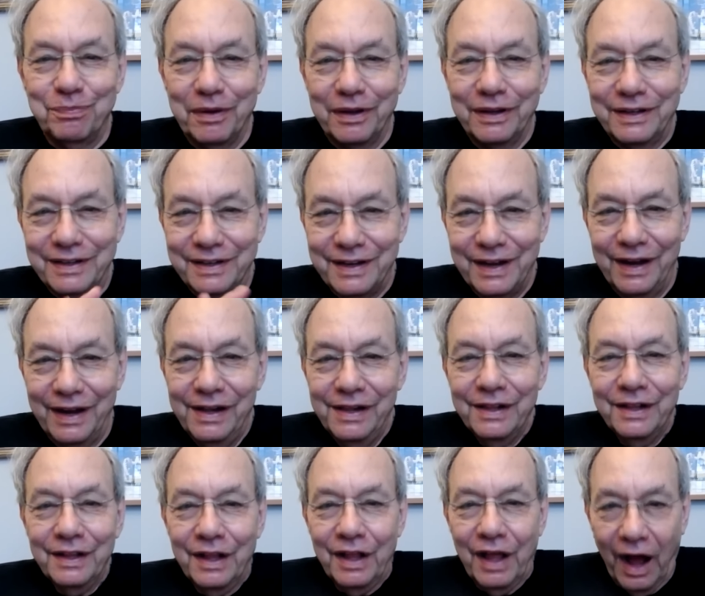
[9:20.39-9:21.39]
but
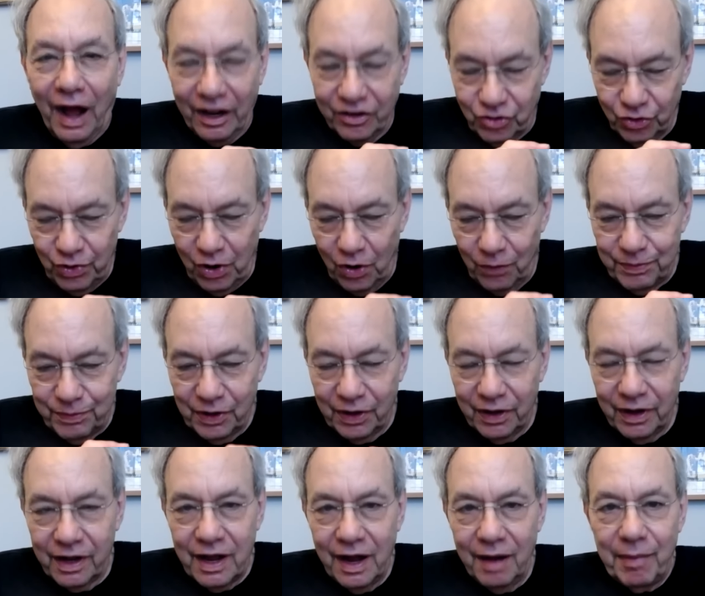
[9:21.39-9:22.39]
I do hope you
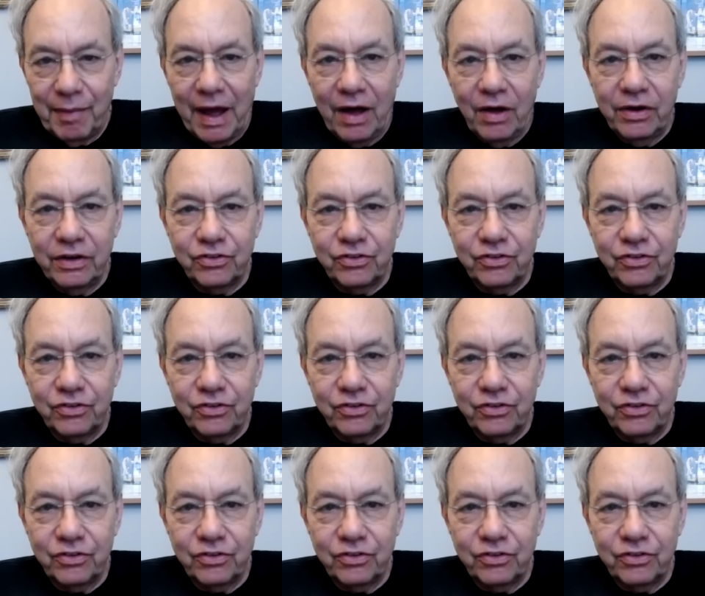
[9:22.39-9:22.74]
can come out.